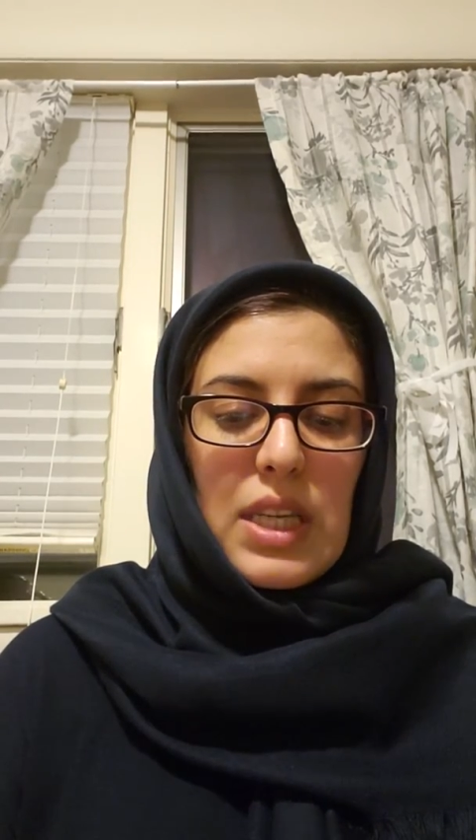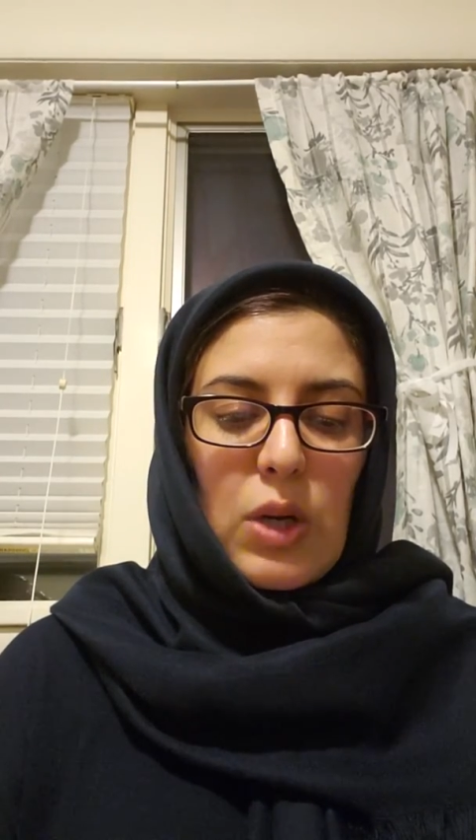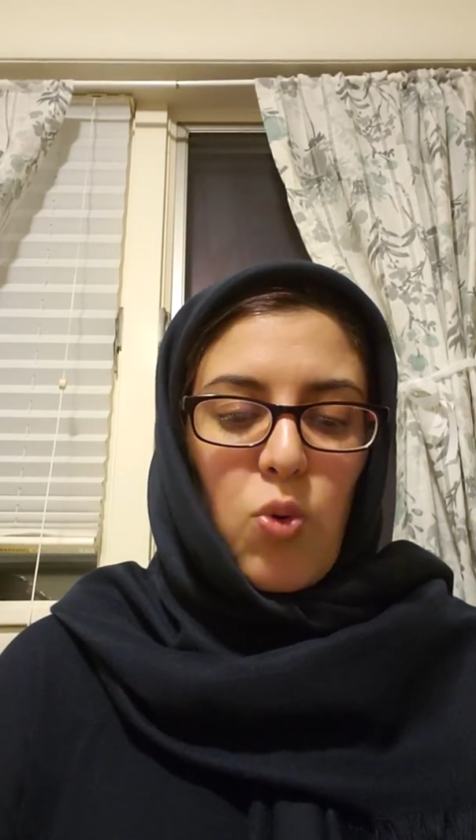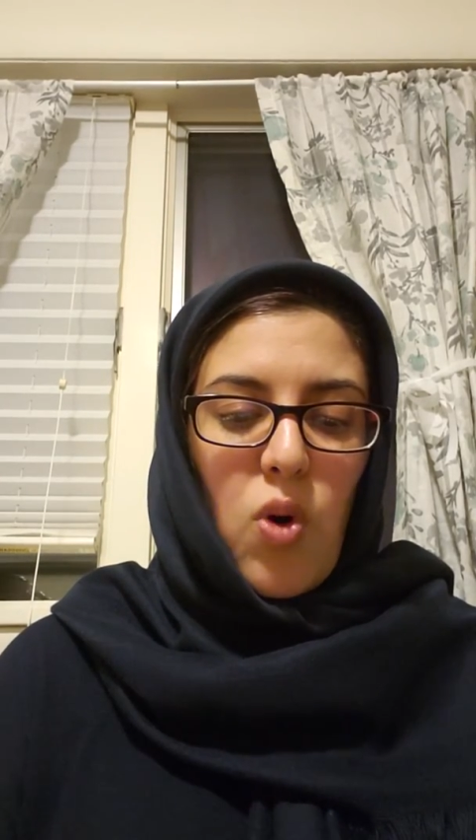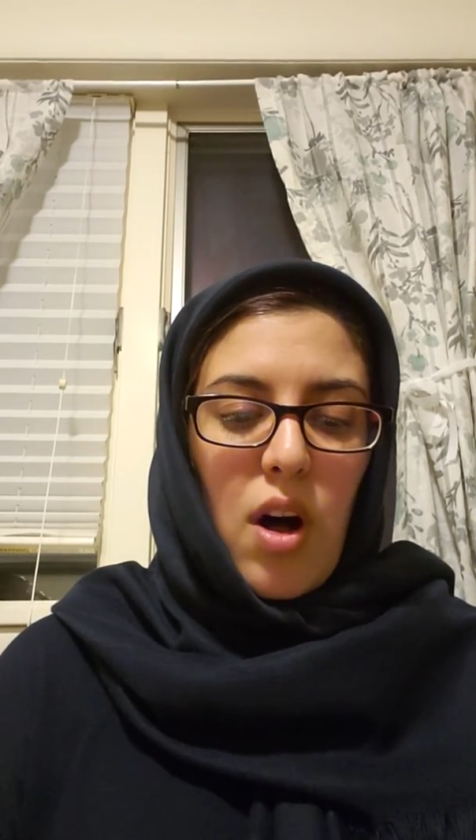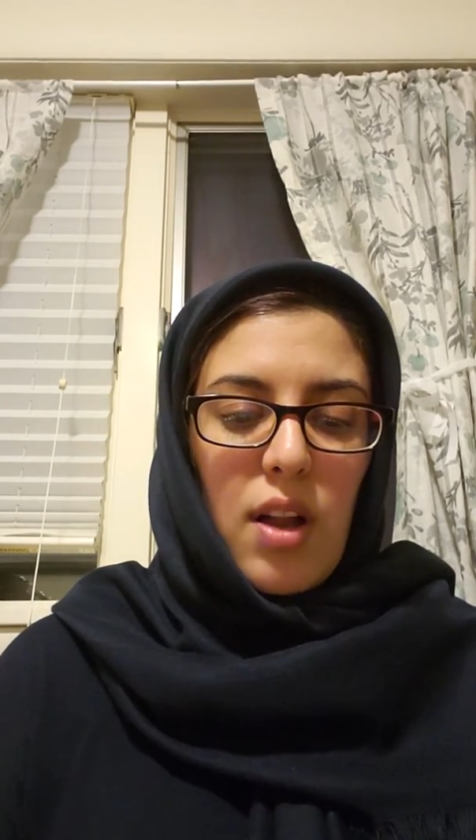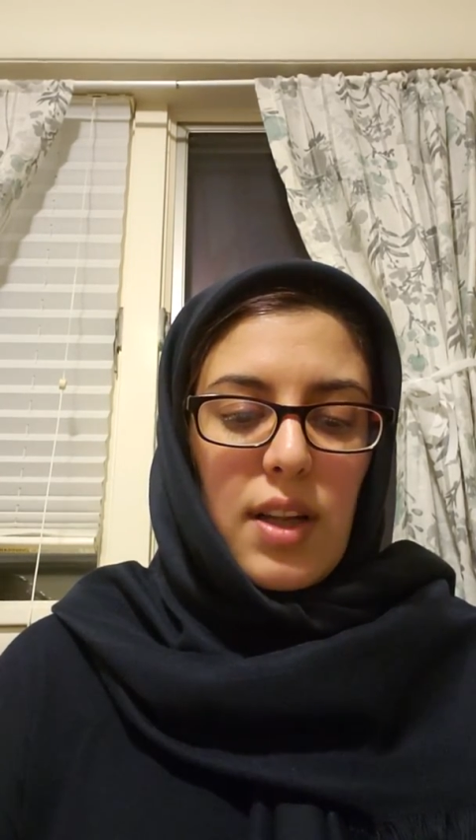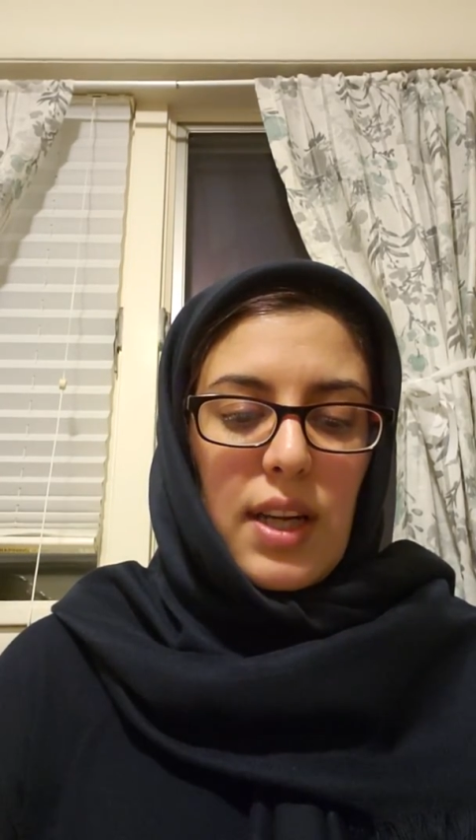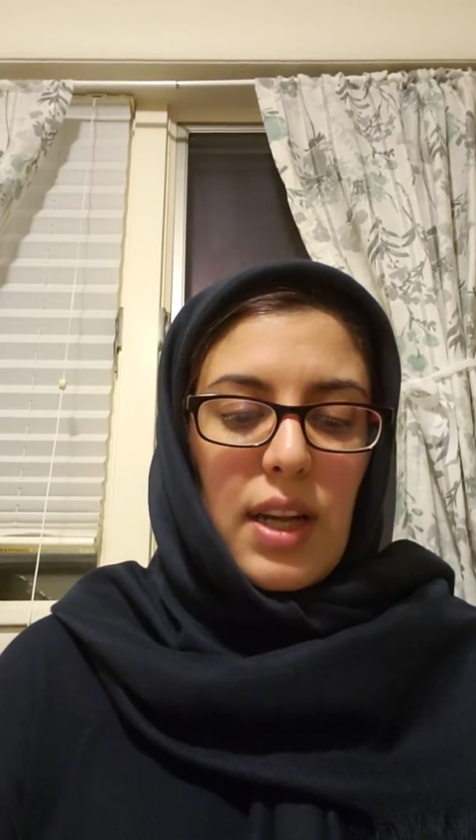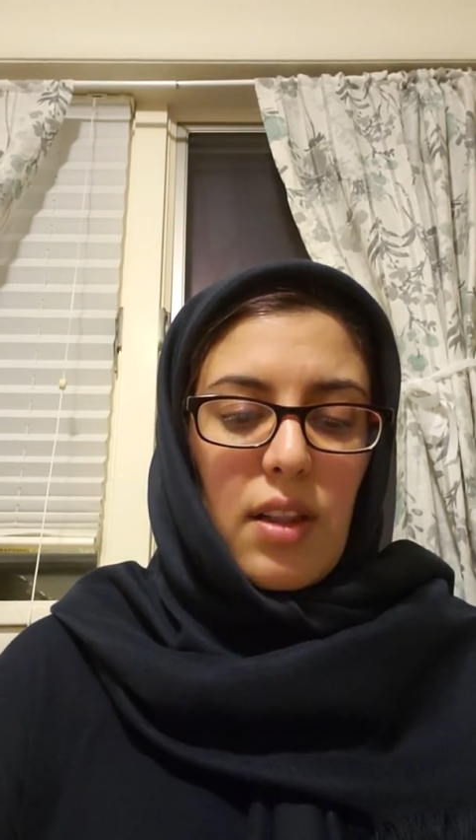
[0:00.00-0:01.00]

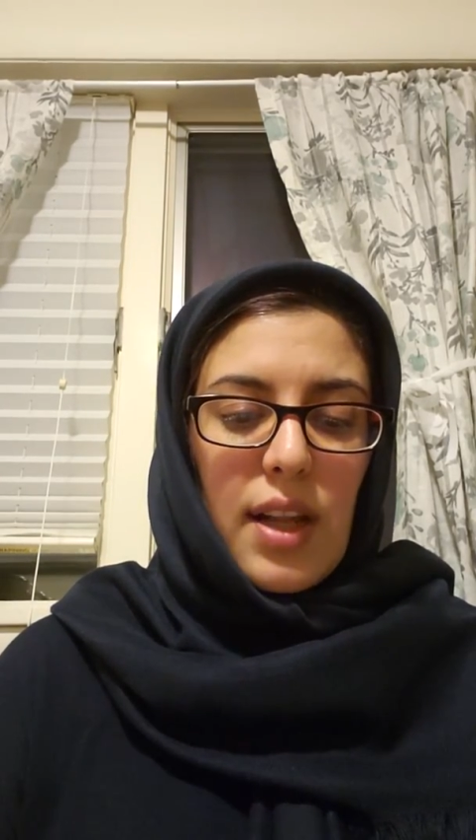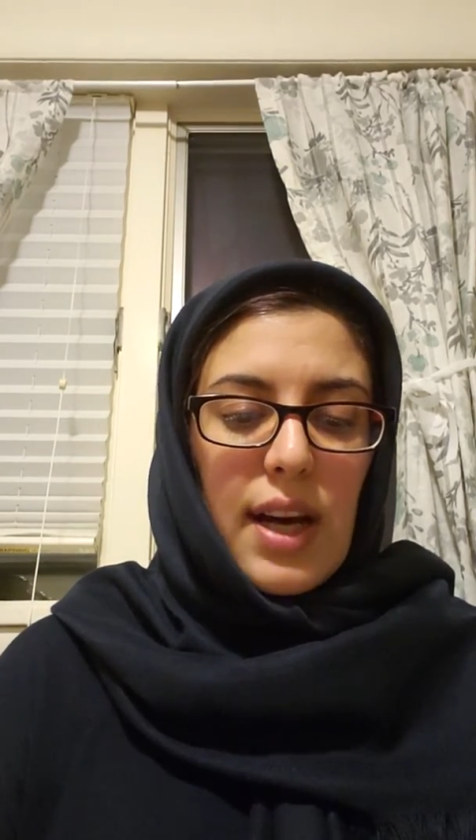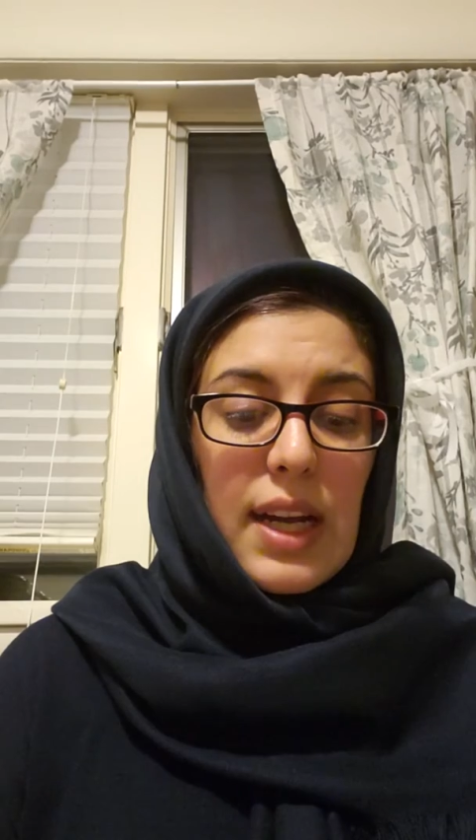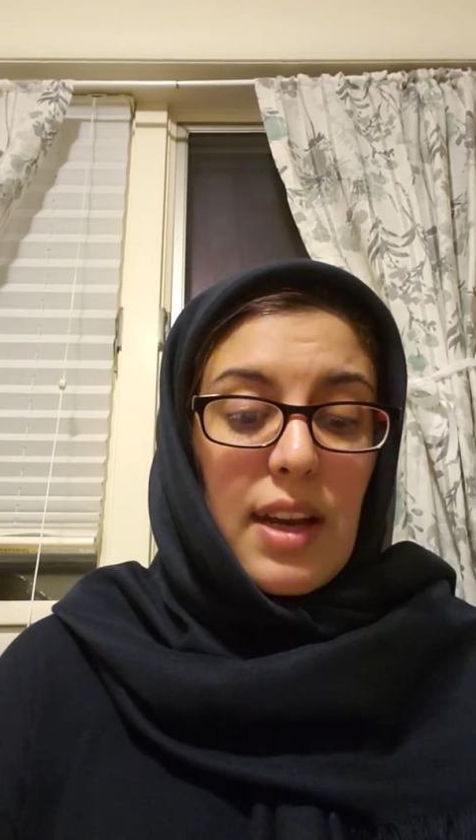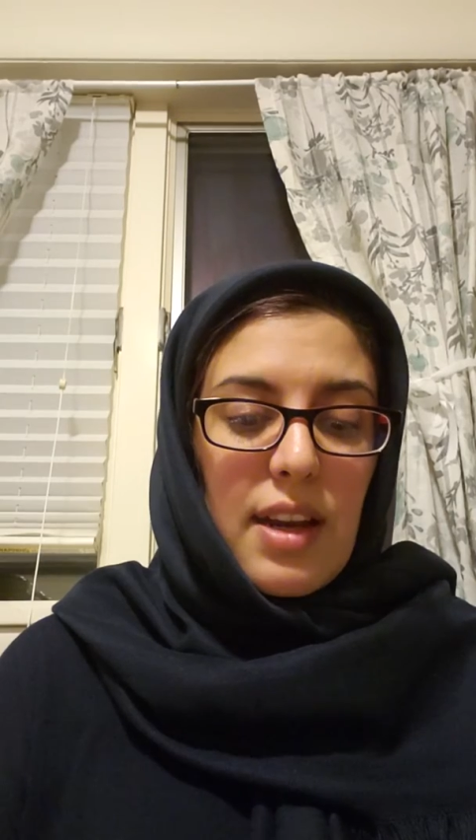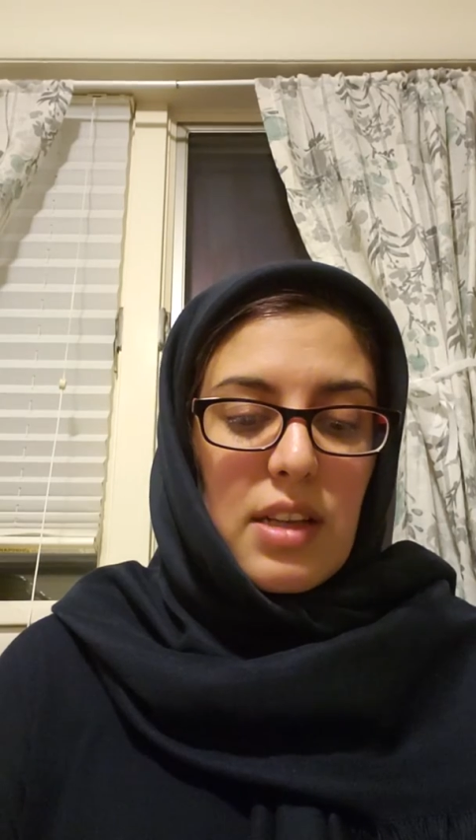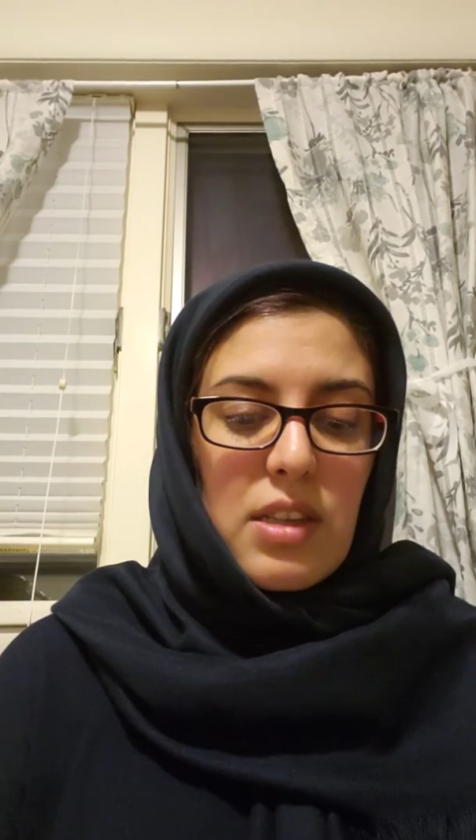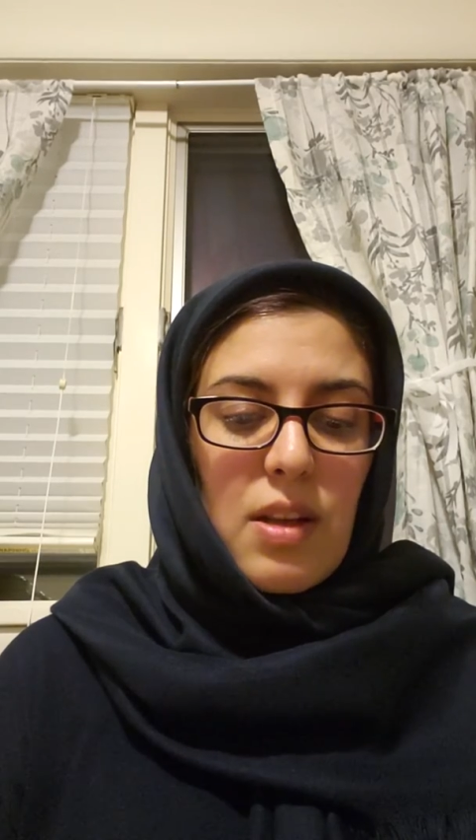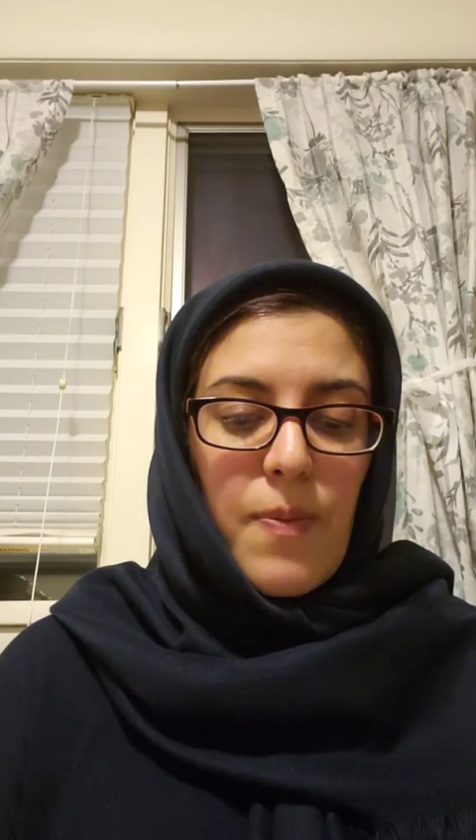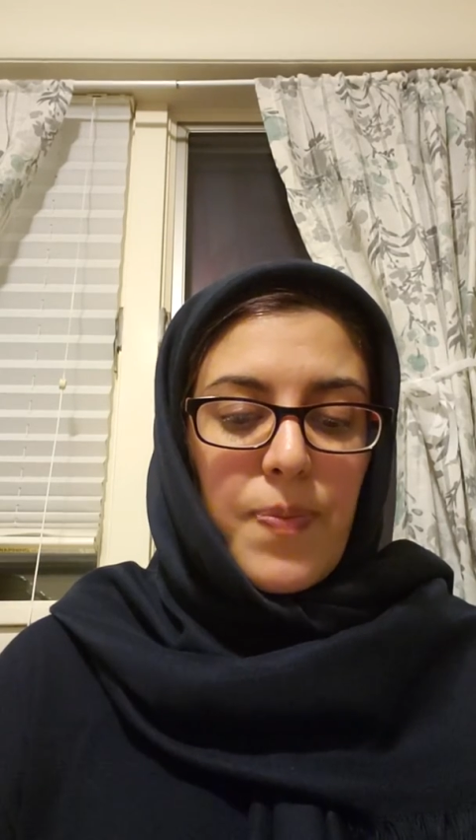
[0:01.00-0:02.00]
equality, likeness,